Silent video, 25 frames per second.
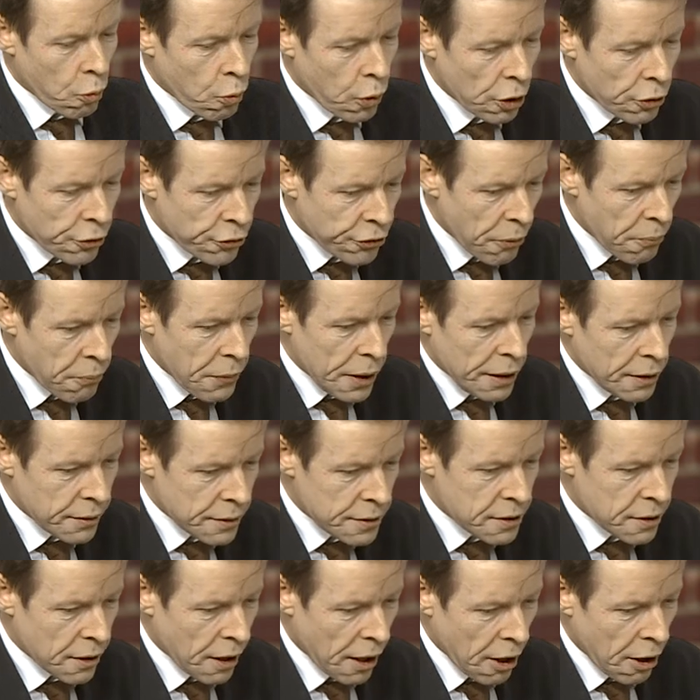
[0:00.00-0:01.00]
We'll
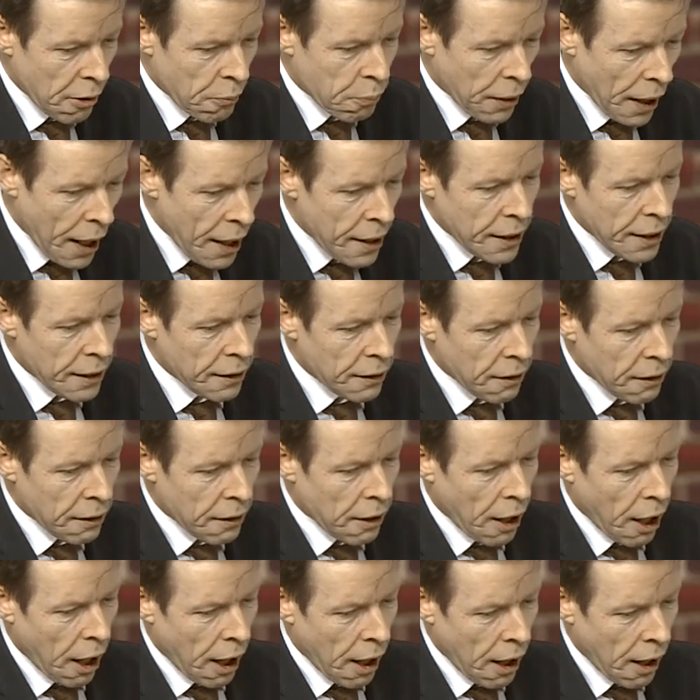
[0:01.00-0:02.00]
submit uh, planning
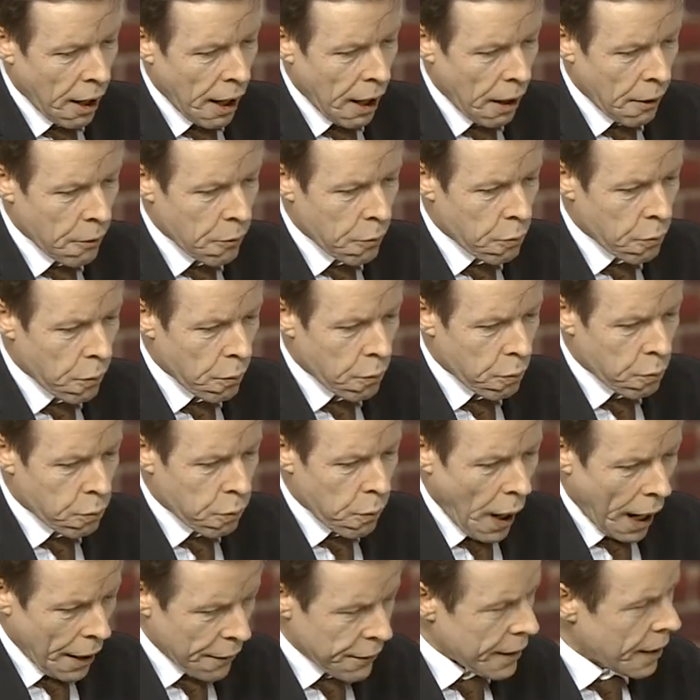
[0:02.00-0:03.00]
uh,
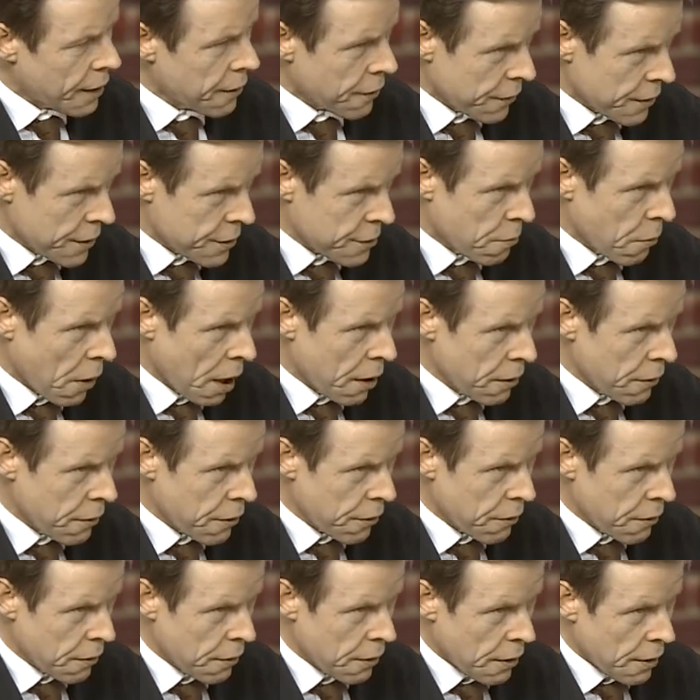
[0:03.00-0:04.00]
at the end of this
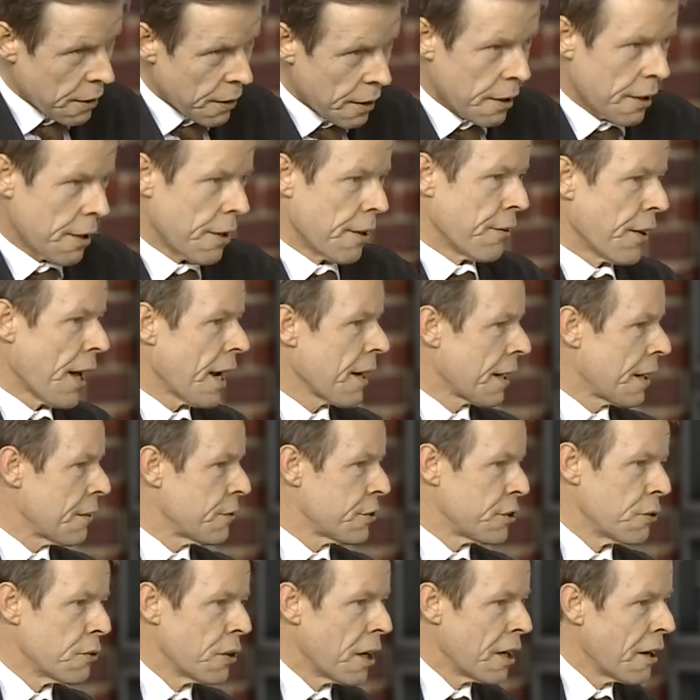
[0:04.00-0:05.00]
month, and that
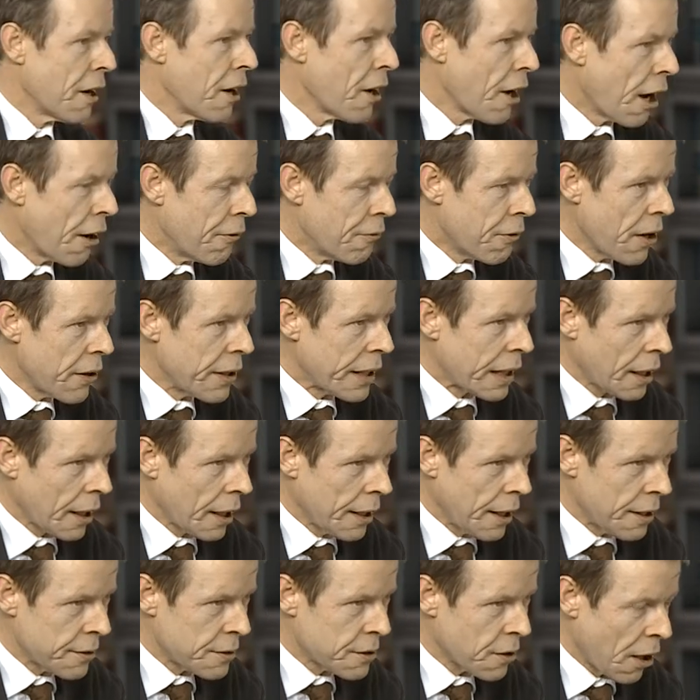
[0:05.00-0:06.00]
gives you a, a, very
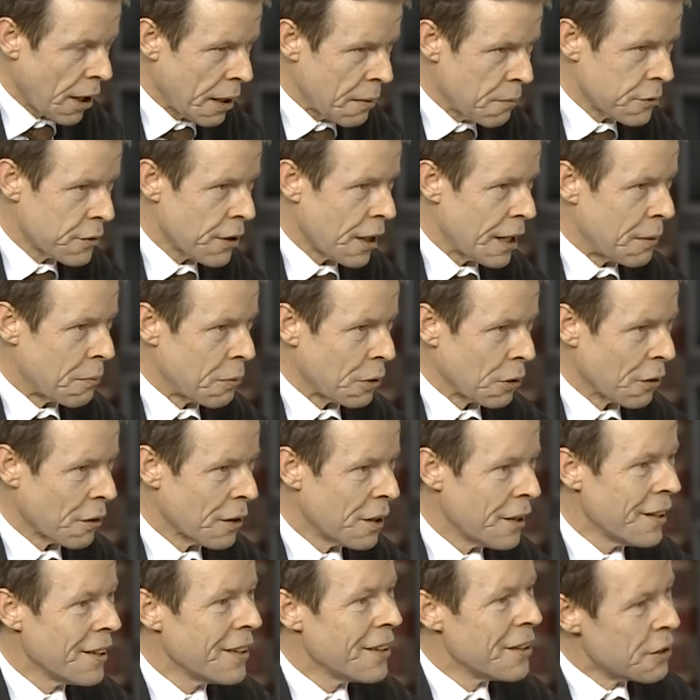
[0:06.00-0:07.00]
clear
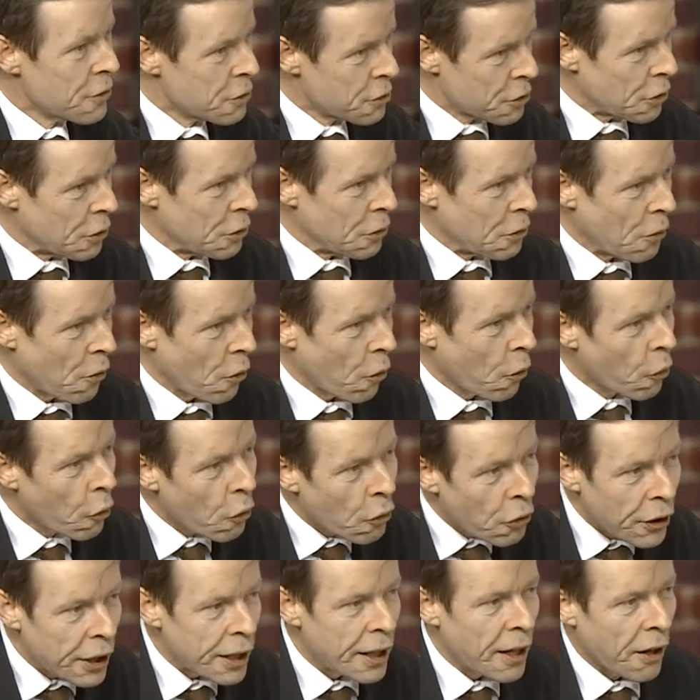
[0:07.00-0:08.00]
timetable to
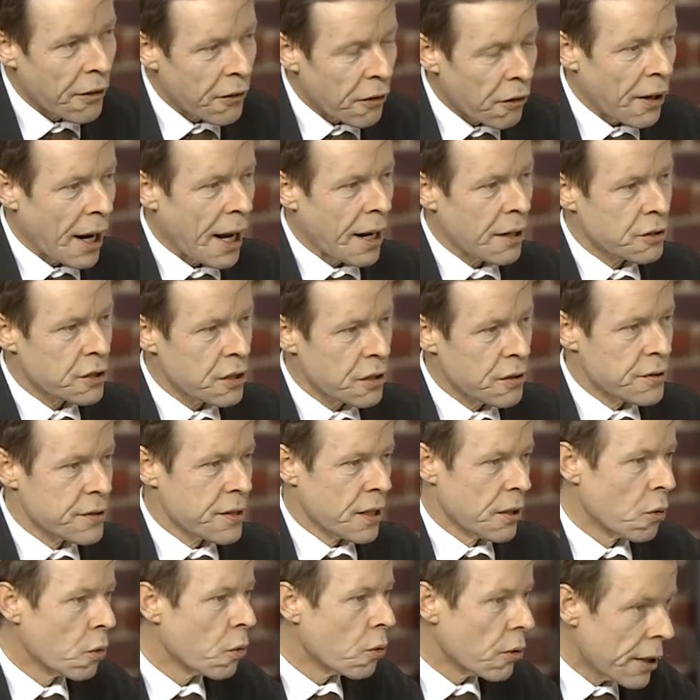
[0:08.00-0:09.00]
all the other
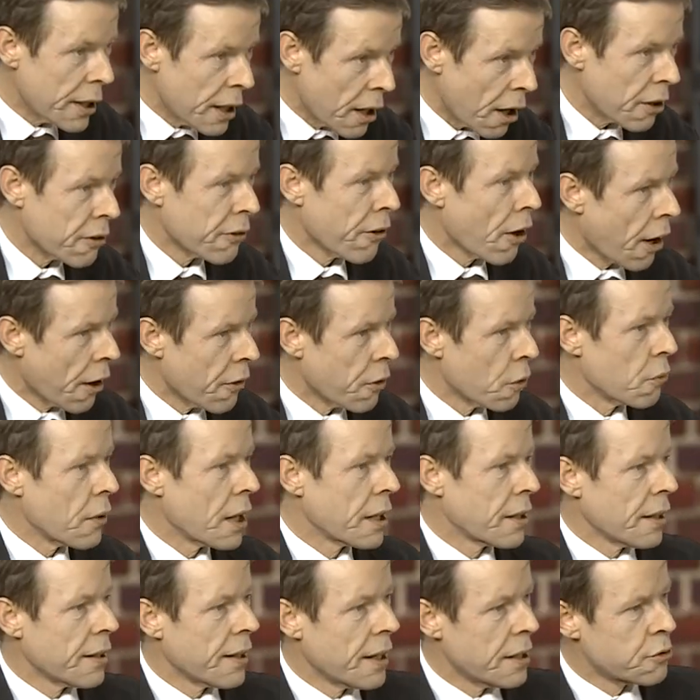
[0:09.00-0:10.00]
actions and all the other
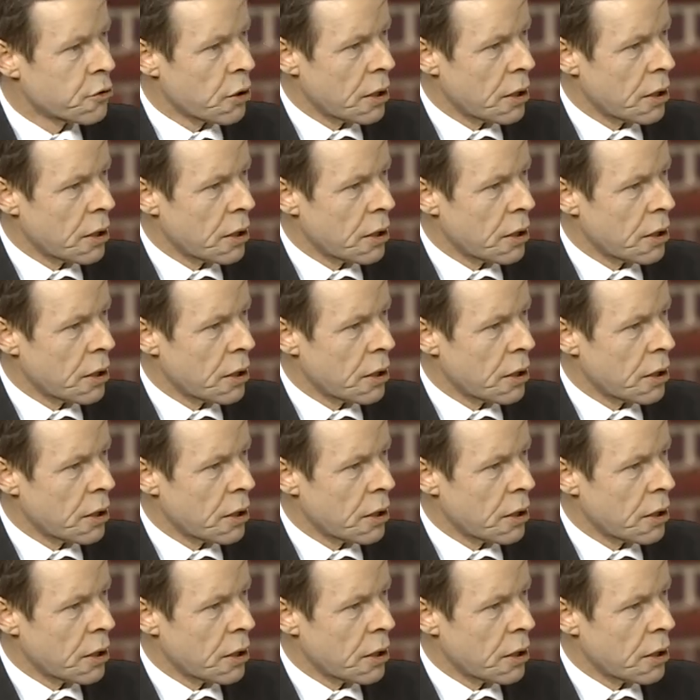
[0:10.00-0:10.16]
regulatory But you're